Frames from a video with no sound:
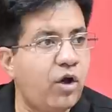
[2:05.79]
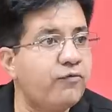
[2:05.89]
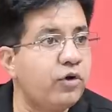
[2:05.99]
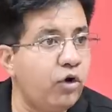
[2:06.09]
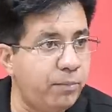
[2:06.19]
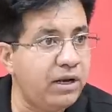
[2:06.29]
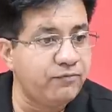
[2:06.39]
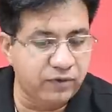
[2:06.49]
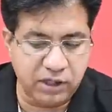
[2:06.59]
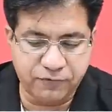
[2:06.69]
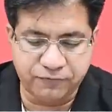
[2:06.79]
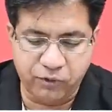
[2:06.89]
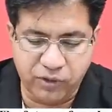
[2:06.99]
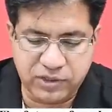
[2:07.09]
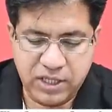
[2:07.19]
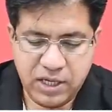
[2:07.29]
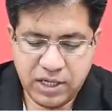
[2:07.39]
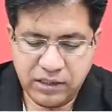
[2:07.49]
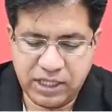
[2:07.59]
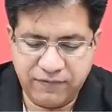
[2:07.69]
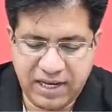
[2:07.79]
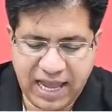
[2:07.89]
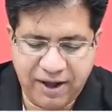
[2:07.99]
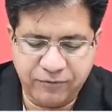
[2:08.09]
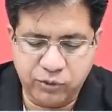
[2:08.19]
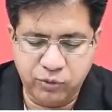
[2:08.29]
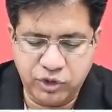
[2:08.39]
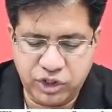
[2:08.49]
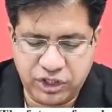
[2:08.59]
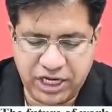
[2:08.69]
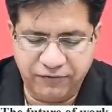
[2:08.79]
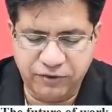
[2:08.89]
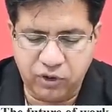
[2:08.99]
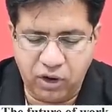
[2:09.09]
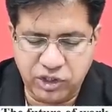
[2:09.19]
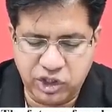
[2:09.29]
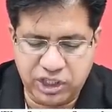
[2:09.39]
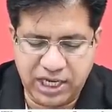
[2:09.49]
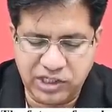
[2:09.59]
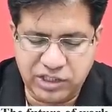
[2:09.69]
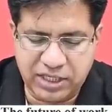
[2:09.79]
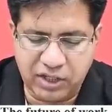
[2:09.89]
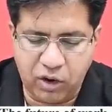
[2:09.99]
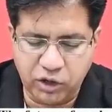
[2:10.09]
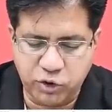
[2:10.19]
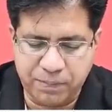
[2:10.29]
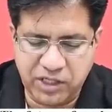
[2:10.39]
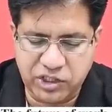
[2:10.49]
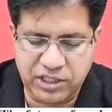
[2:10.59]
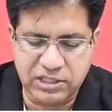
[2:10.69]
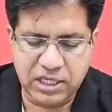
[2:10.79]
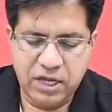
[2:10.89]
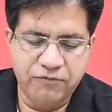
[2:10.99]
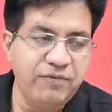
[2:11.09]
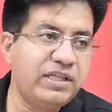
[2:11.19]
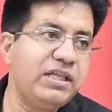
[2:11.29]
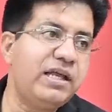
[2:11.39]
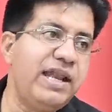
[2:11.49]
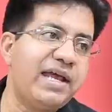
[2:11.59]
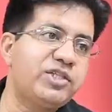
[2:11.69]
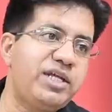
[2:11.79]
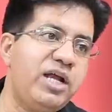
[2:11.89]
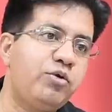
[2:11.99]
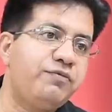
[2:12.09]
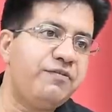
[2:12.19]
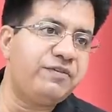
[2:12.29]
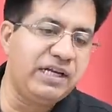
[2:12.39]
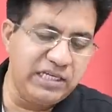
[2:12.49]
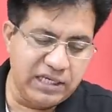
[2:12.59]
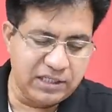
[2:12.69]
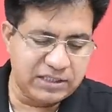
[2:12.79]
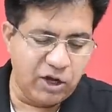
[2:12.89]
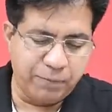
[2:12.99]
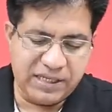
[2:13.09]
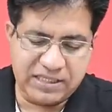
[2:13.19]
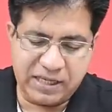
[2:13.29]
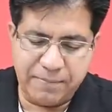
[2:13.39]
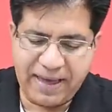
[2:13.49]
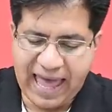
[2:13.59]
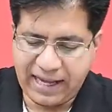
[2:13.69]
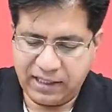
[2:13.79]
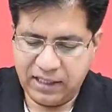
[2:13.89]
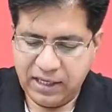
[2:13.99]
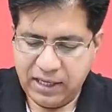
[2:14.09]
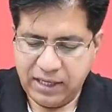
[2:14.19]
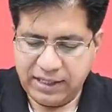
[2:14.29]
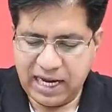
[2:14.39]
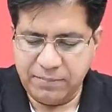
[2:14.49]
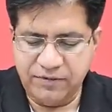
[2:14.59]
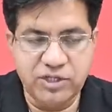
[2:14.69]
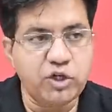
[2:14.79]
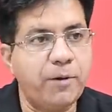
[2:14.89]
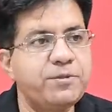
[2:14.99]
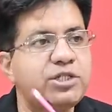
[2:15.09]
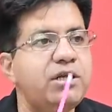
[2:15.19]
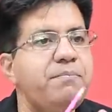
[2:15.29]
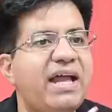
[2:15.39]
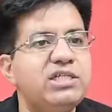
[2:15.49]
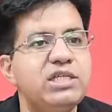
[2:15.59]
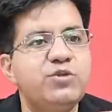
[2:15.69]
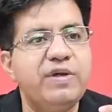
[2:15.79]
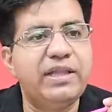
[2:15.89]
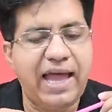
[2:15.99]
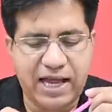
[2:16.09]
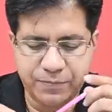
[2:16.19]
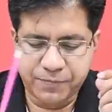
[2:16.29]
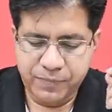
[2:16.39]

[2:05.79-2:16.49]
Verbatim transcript: of global workforce, they will have to shift or change their occupations within the next 10 to 15 years. Now please come back. Tell me which option matches with that.